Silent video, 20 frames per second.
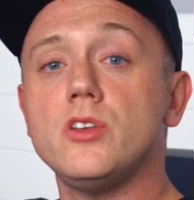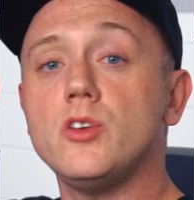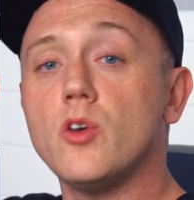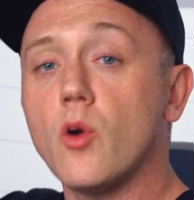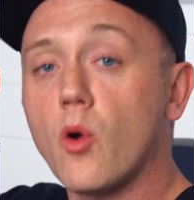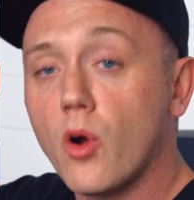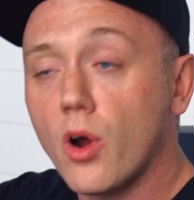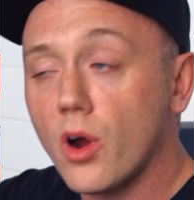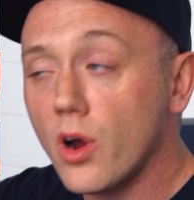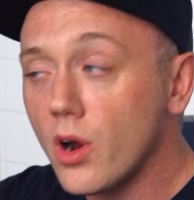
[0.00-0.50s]

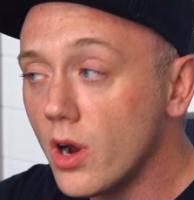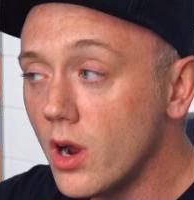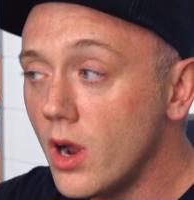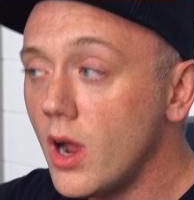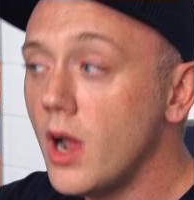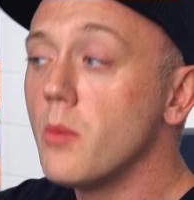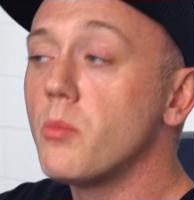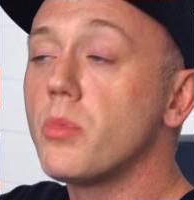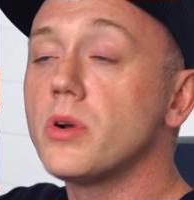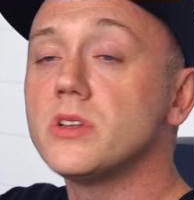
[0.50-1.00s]
your
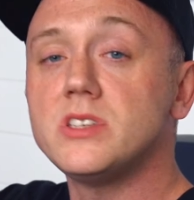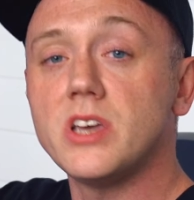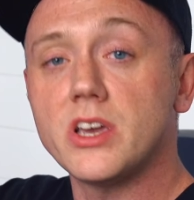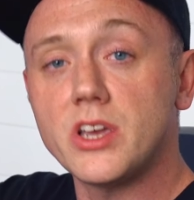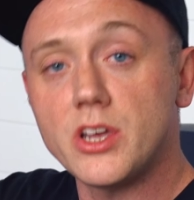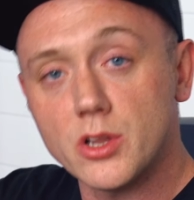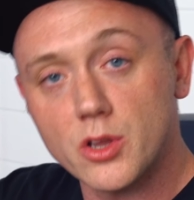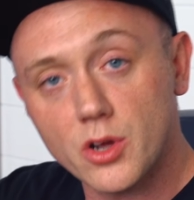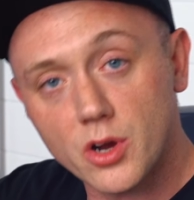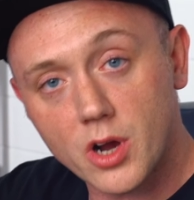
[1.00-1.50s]

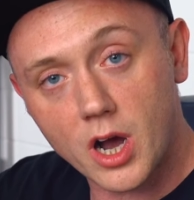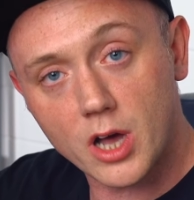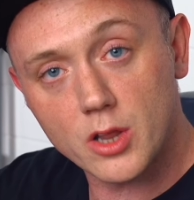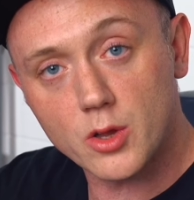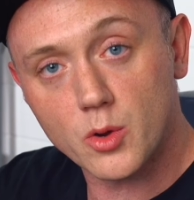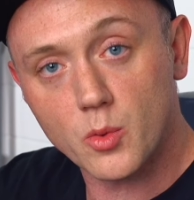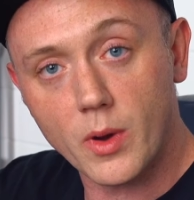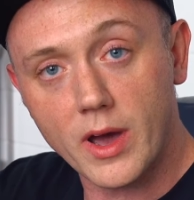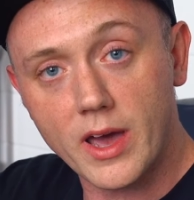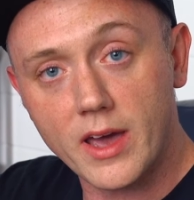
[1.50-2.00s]
particular
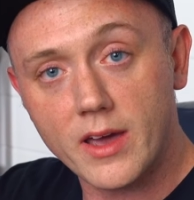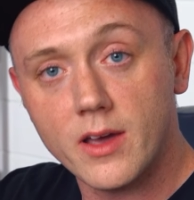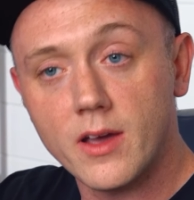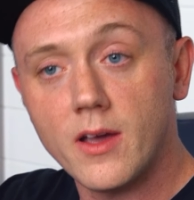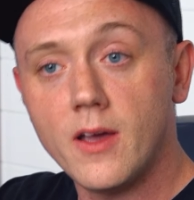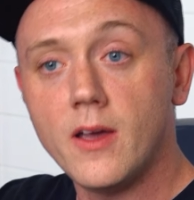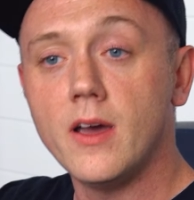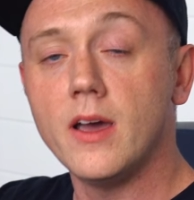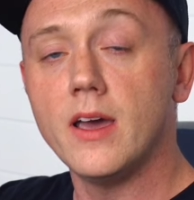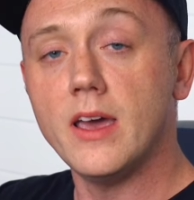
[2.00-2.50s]
colorway
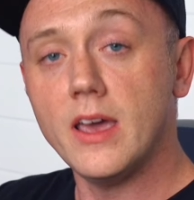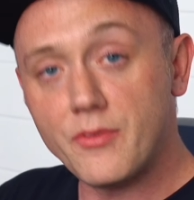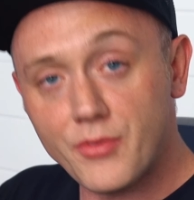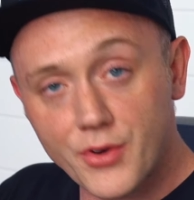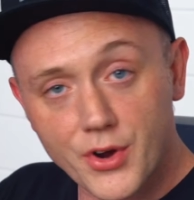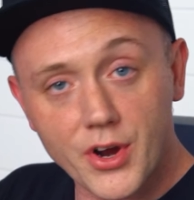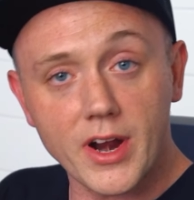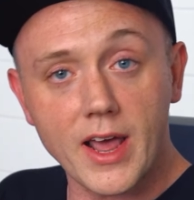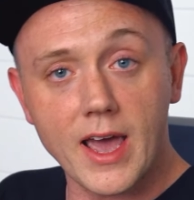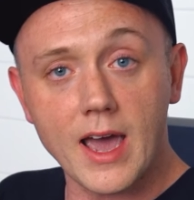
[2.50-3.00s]
if
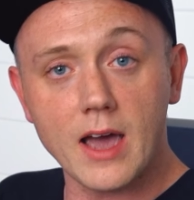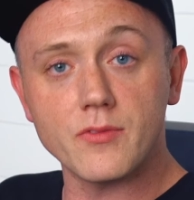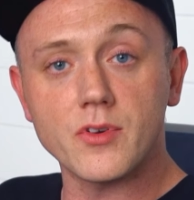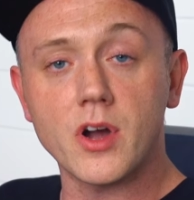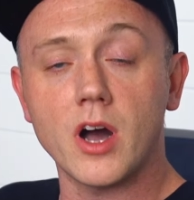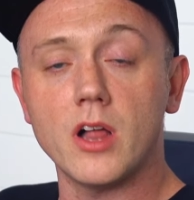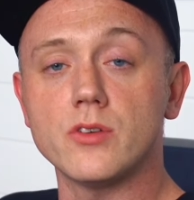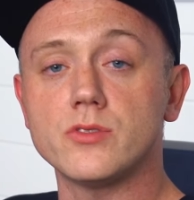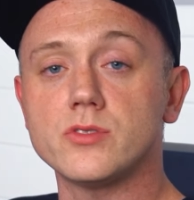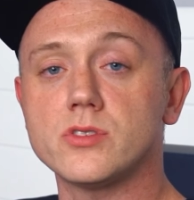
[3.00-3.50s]
you're going to have
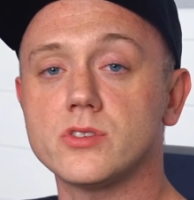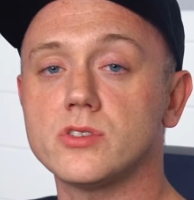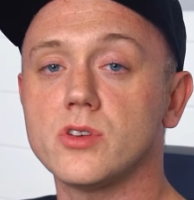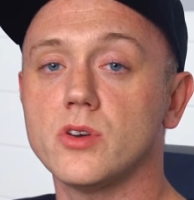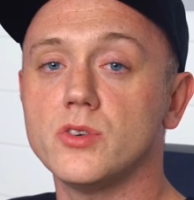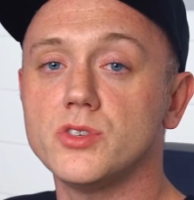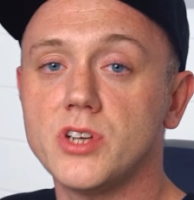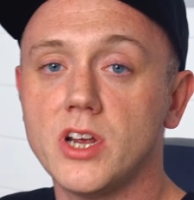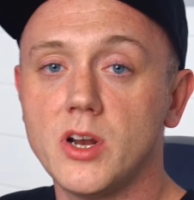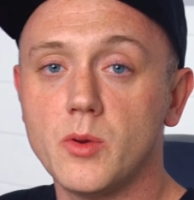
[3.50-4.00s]
colors
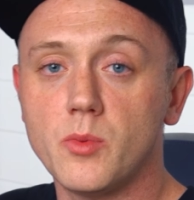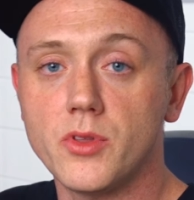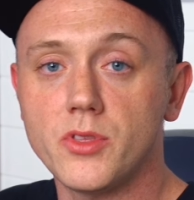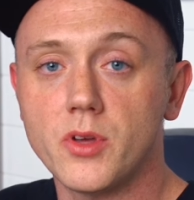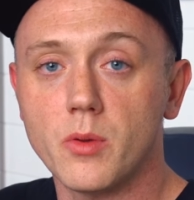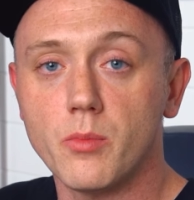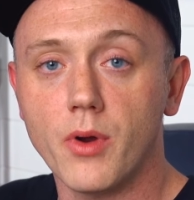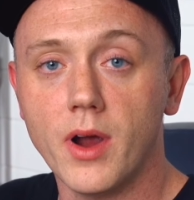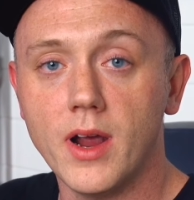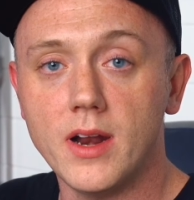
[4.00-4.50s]
associated with
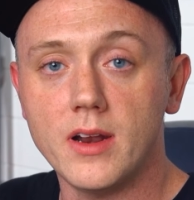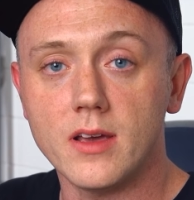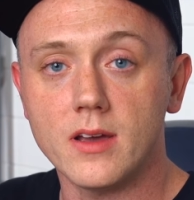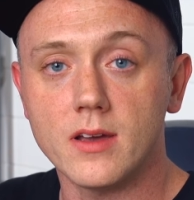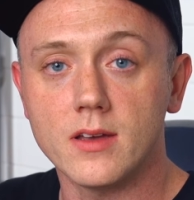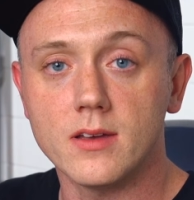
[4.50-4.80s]
your branding.